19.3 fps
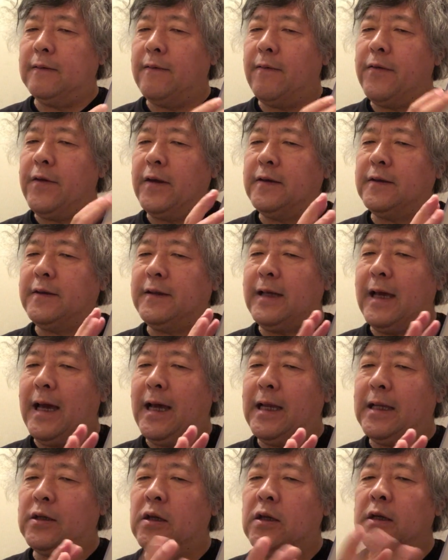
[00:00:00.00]
things
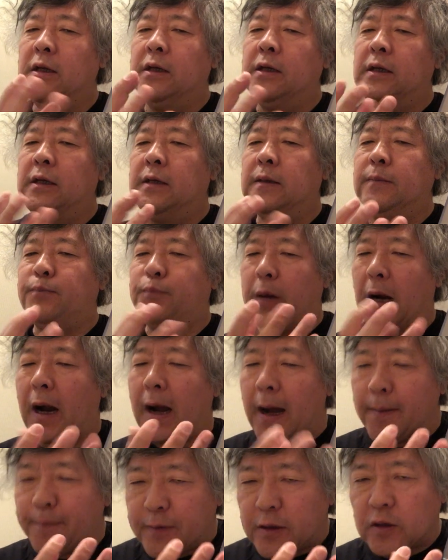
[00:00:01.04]
that
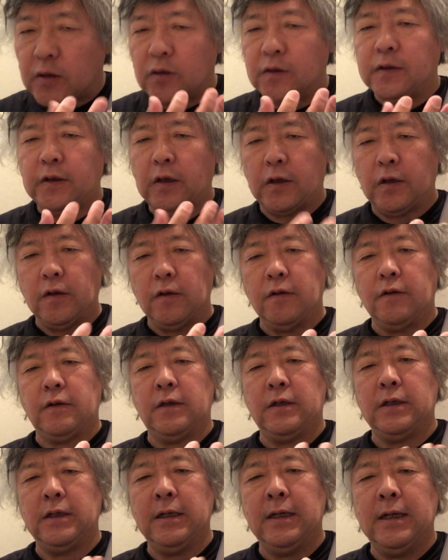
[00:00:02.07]
perhaps constitute
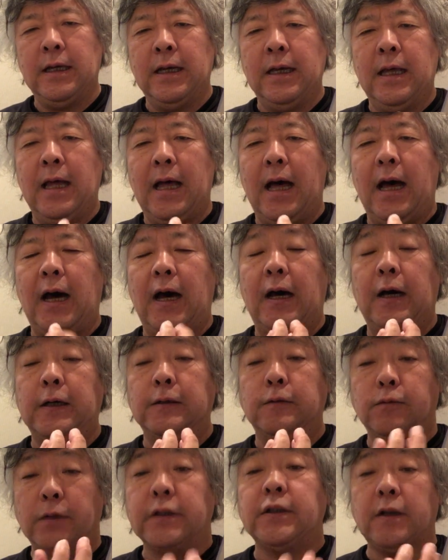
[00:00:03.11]

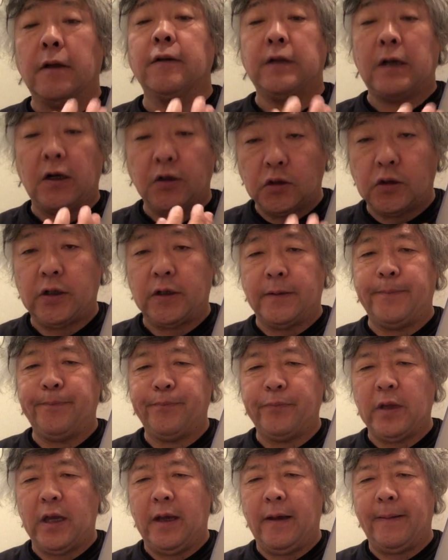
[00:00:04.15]
Western culture.
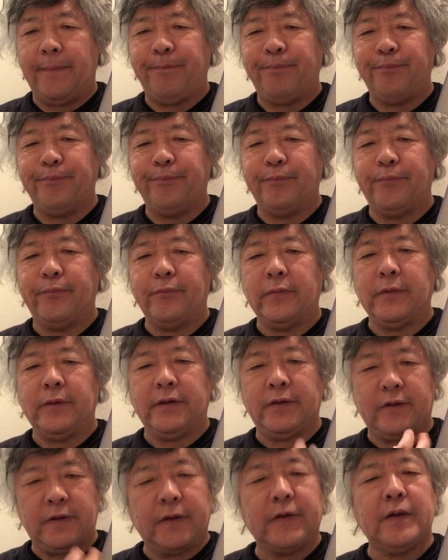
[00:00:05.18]

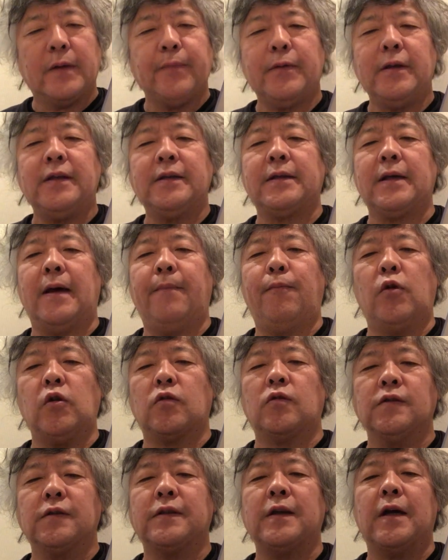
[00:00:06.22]
The Japanese are more
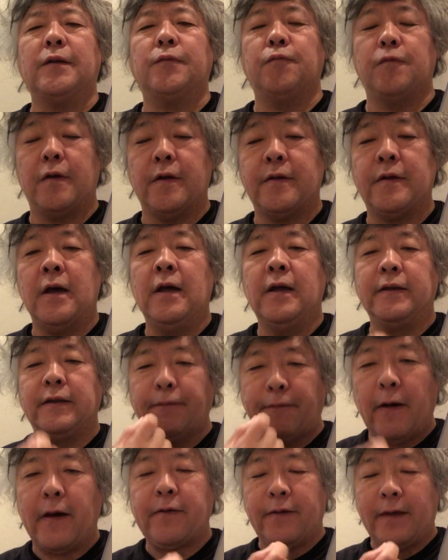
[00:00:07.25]
concerned with the
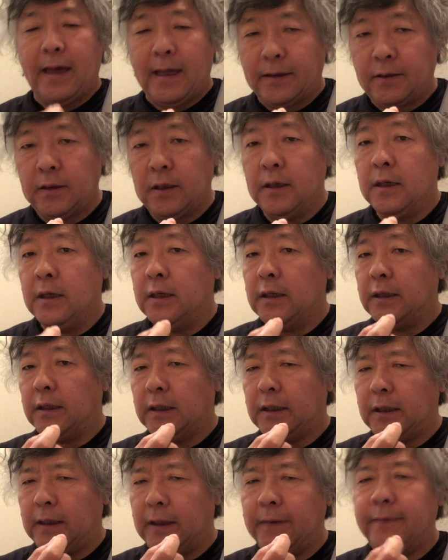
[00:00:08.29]
fact that
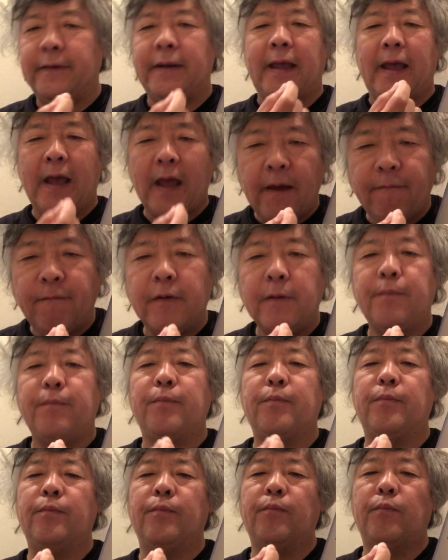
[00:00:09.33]
in every
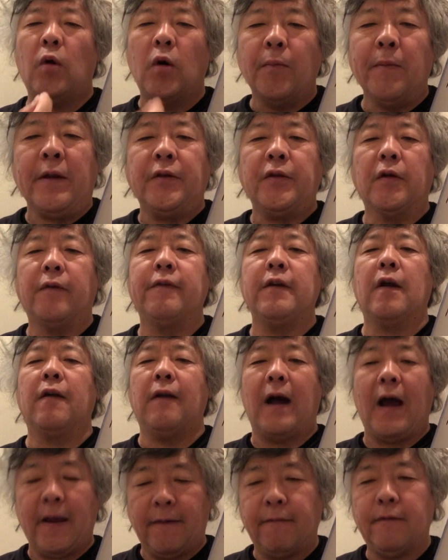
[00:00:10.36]
moment of your
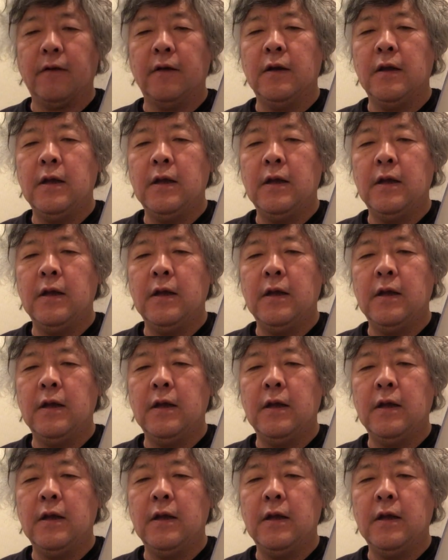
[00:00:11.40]
life,